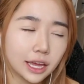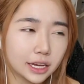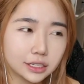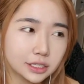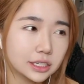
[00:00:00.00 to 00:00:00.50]

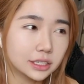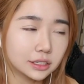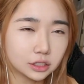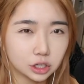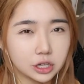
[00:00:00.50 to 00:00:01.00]
it
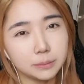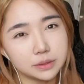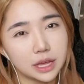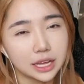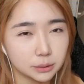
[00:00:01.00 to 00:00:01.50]
doesn't look
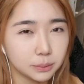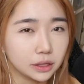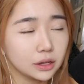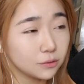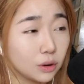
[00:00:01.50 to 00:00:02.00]
as
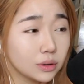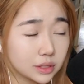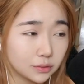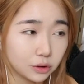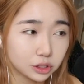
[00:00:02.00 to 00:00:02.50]
appealing in photos,
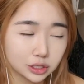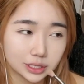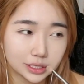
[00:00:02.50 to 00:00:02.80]
unfortunately.